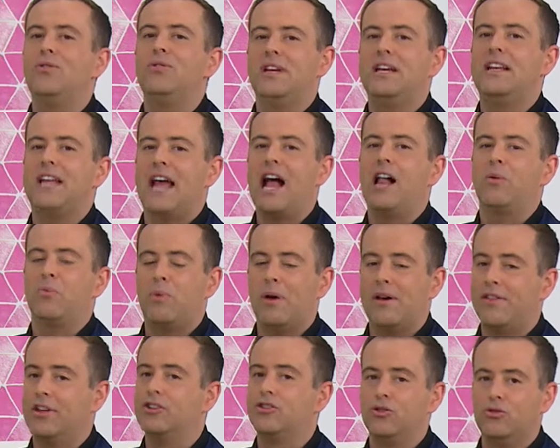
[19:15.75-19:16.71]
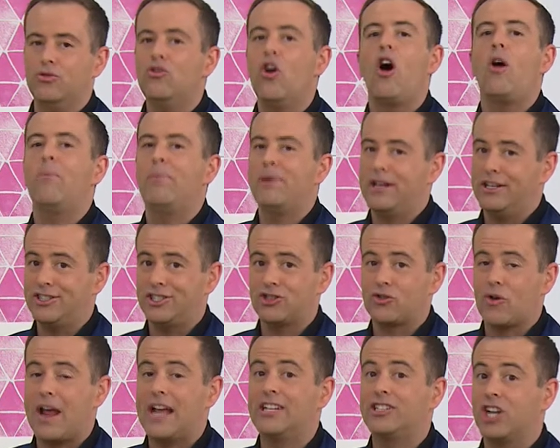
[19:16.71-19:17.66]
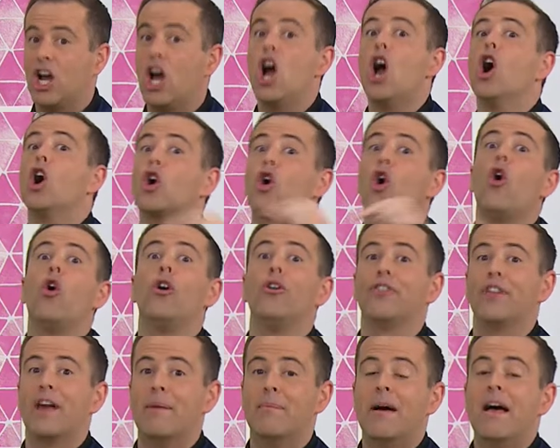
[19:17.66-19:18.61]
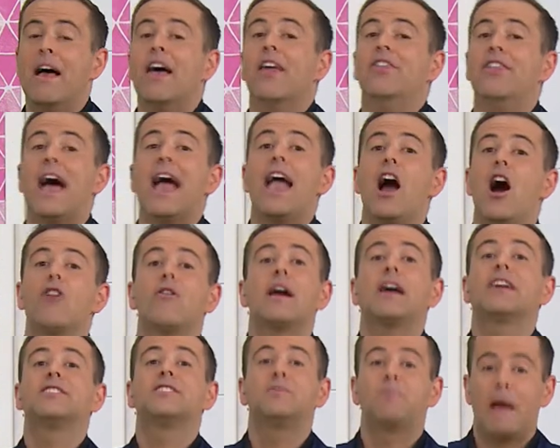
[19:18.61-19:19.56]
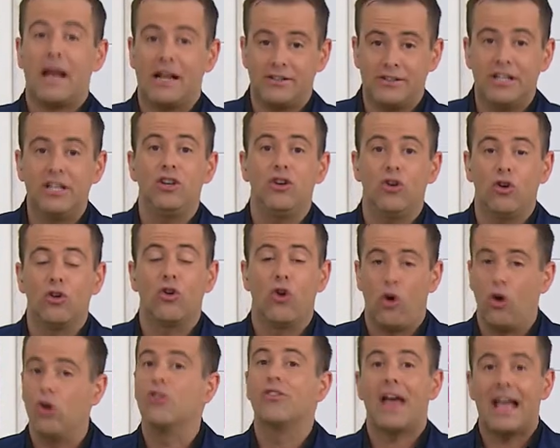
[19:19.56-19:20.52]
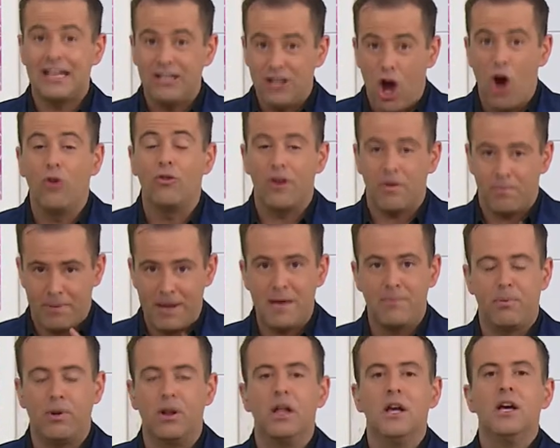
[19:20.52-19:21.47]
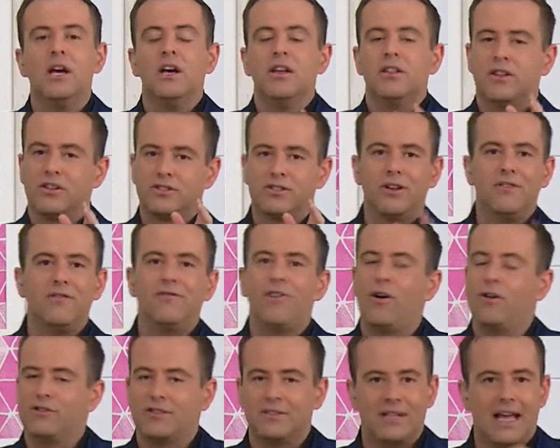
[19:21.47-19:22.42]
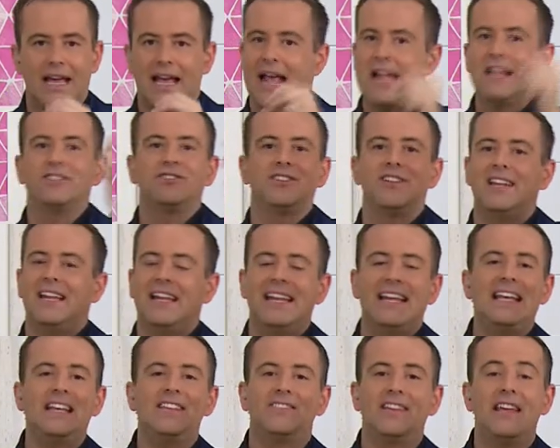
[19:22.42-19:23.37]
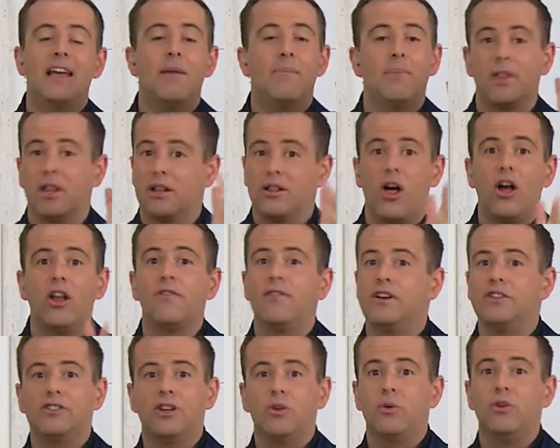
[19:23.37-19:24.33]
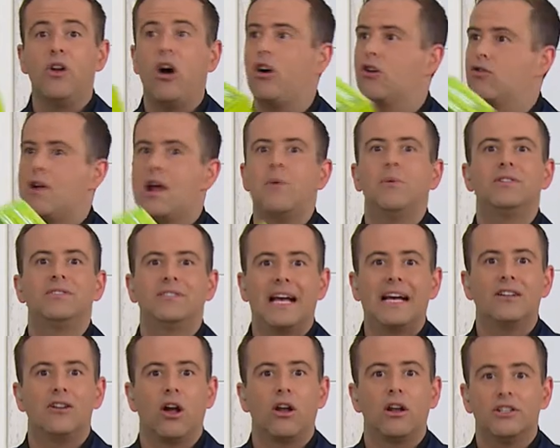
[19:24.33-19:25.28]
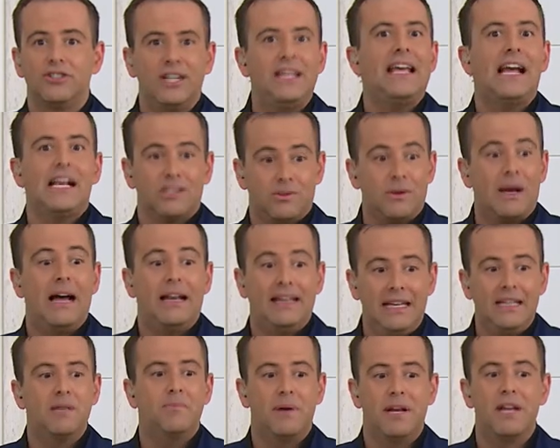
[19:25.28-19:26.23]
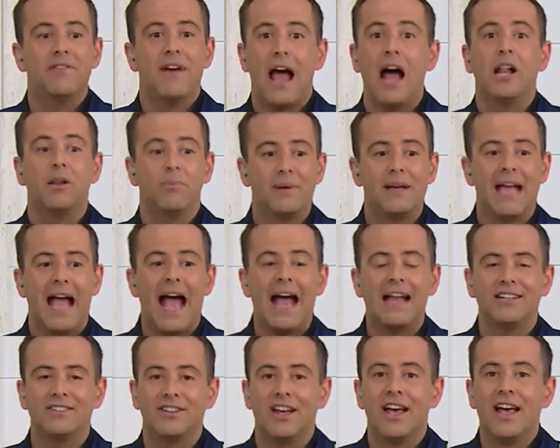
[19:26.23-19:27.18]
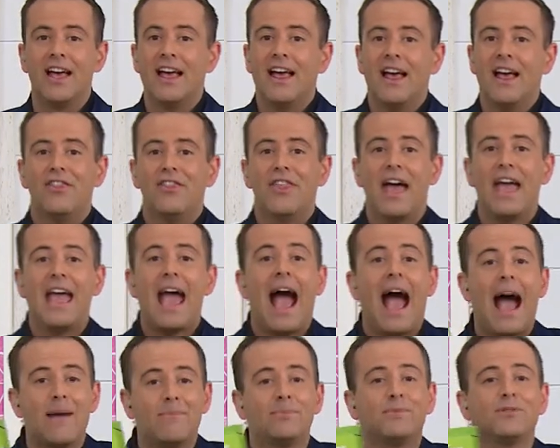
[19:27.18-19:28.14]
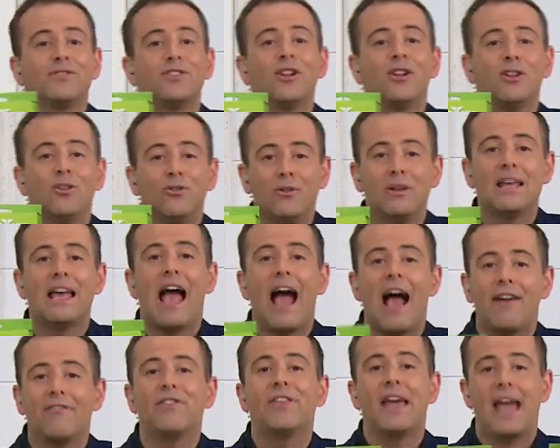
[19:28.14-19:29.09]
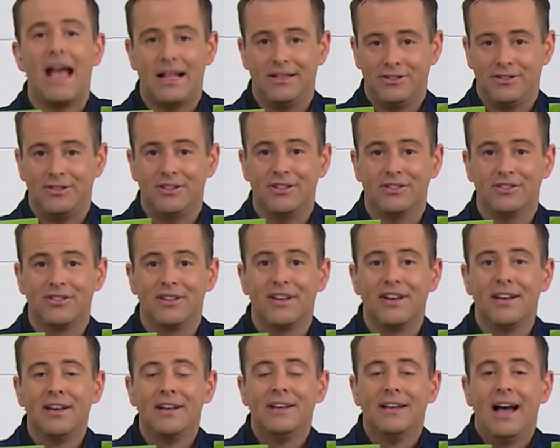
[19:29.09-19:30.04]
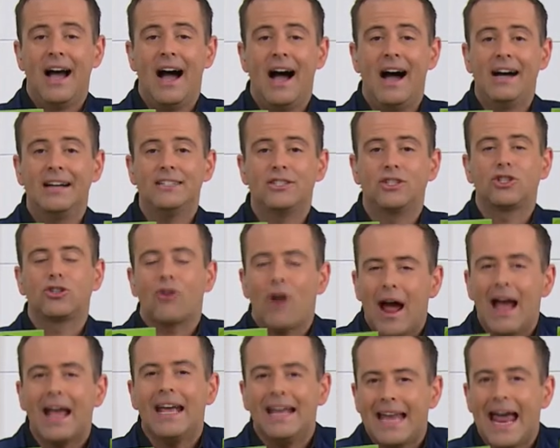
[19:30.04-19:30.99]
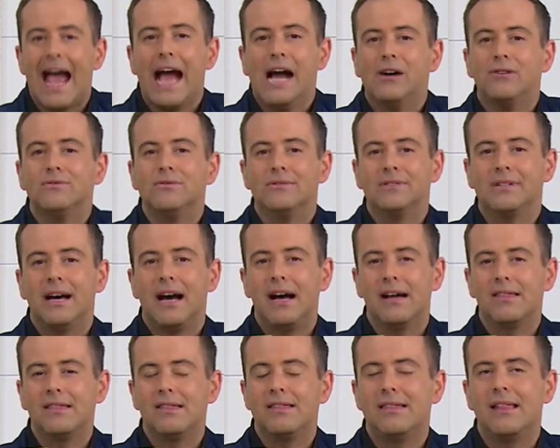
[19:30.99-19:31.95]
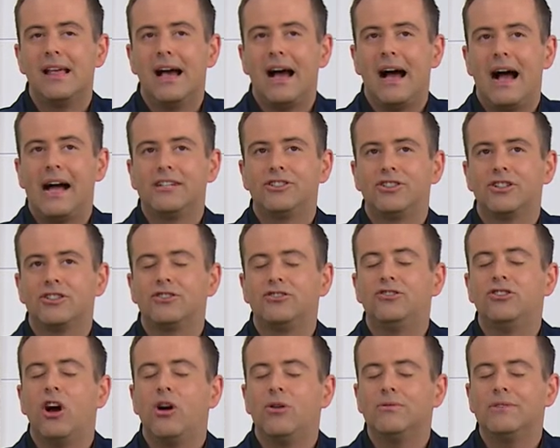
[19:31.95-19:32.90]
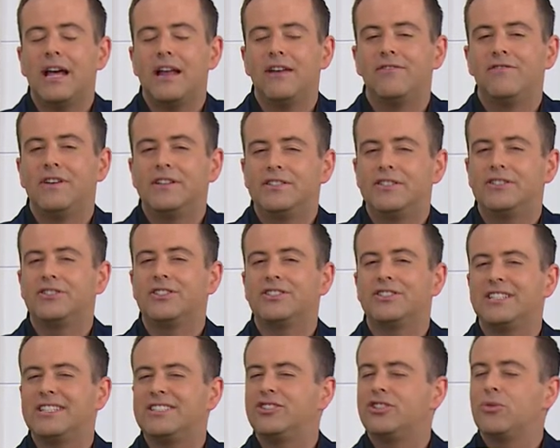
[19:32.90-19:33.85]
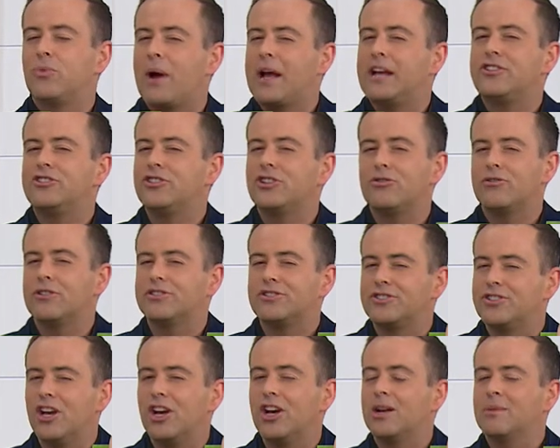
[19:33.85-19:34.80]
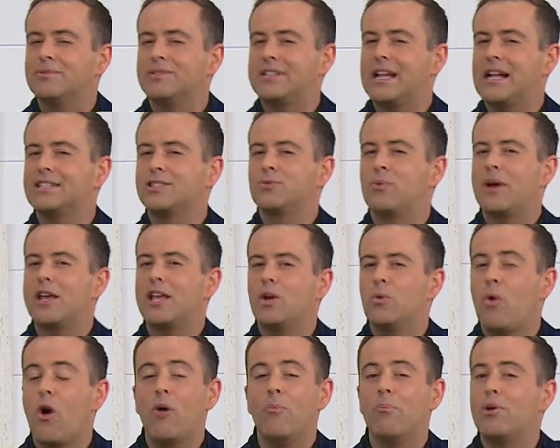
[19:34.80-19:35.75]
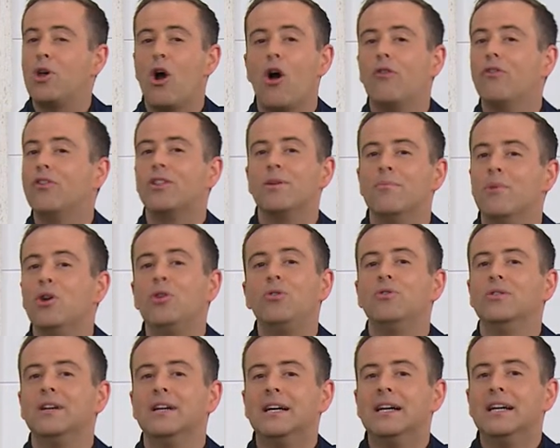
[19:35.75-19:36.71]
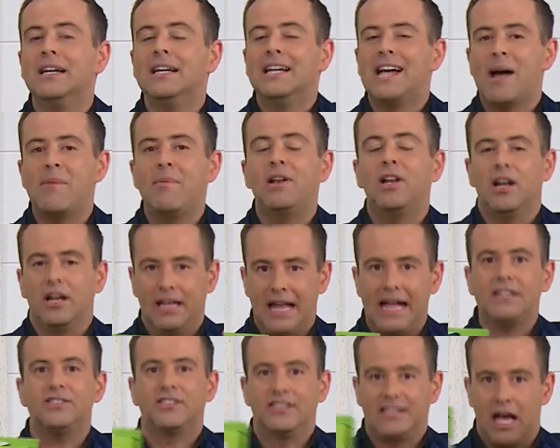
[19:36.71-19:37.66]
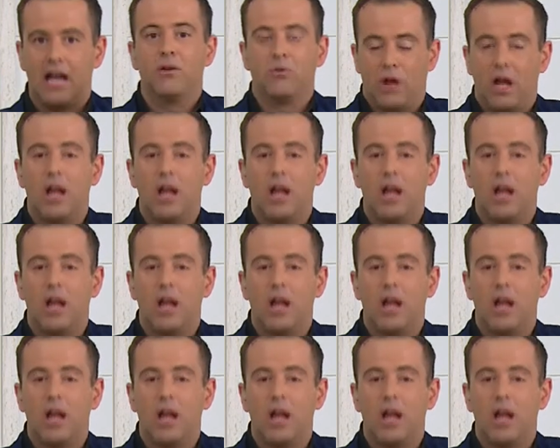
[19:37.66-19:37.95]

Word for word: you need help with, do not be a stranger, call them. Yeah. They are expecting your call. They know that people, there's some folks it's like instant and easy, but a lot of us who are not great with technology, yes, I need a bit of a helping hand. They absolutely have the answers. Uh, try it out. I, I just don't envisage a situation or a circumstance where you won't be over the moon. I mean, let's,